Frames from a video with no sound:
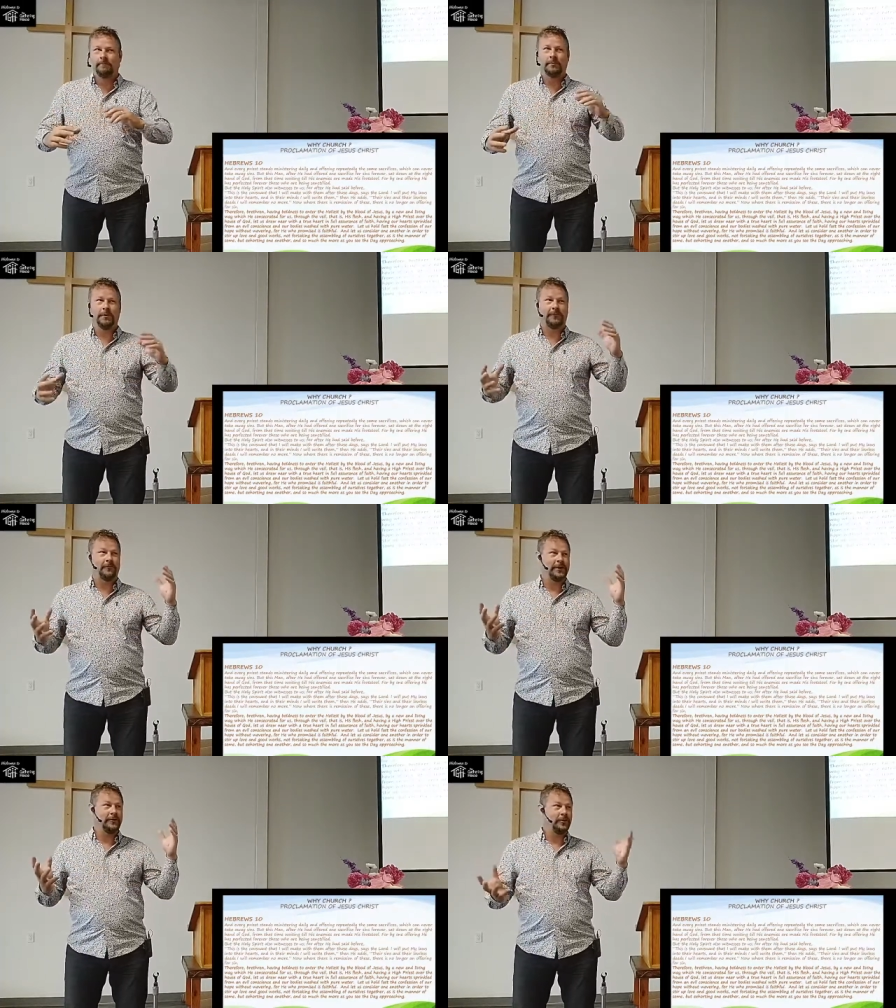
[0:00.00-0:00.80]
But if
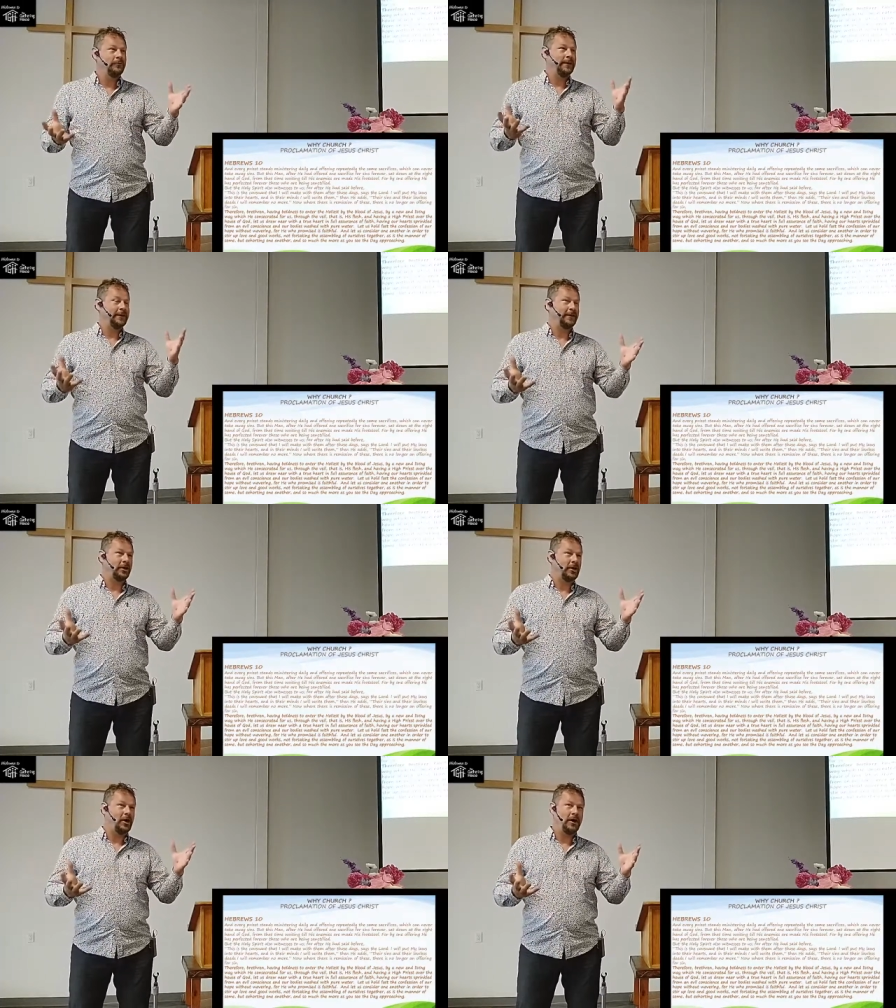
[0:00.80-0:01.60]
we don't get the
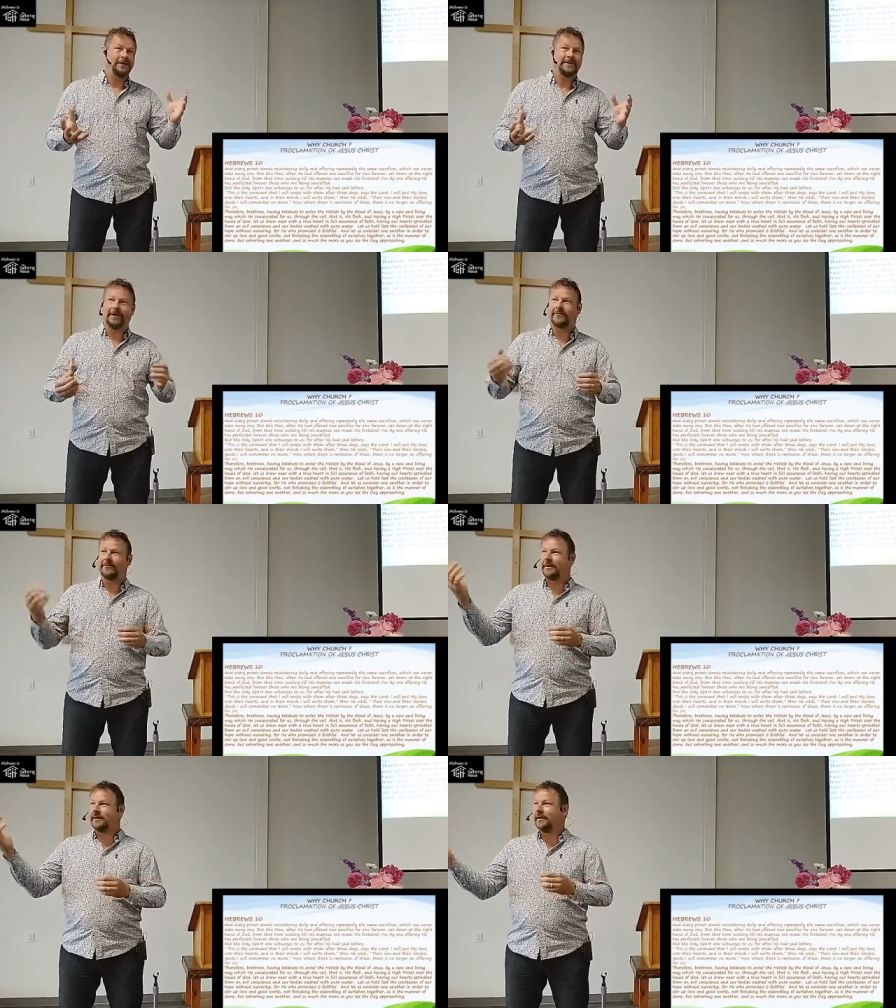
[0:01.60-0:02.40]
context
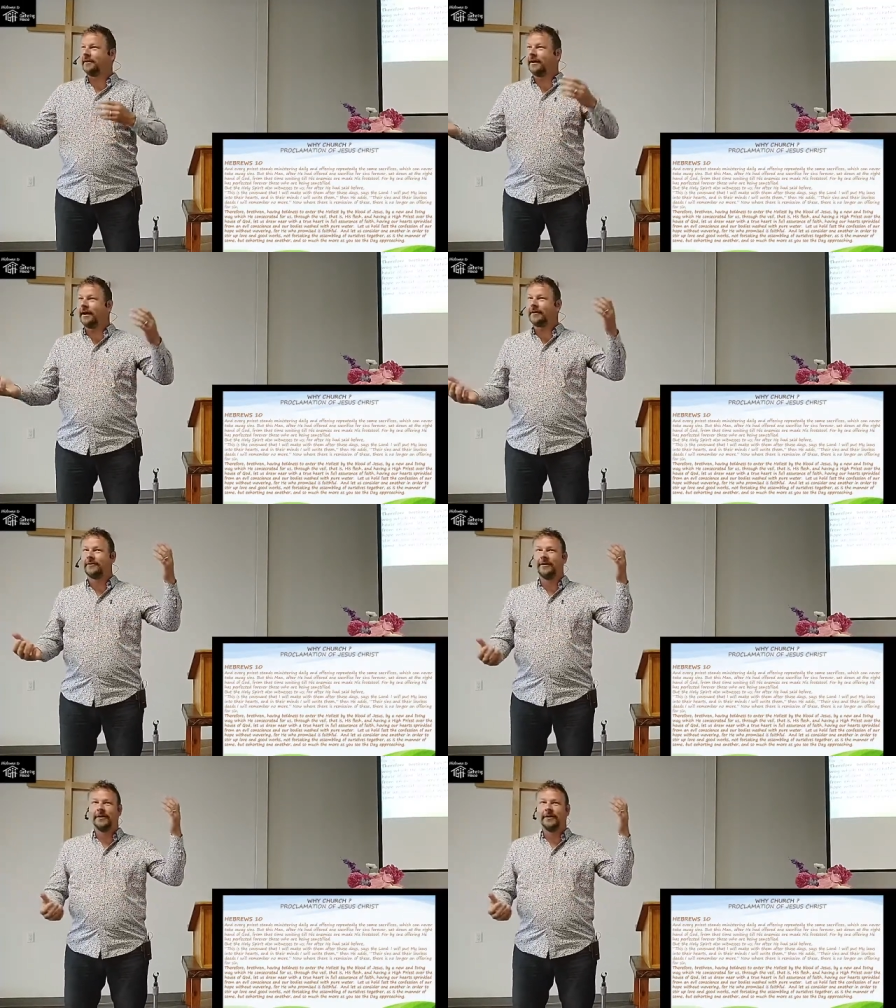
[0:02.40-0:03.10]
to connect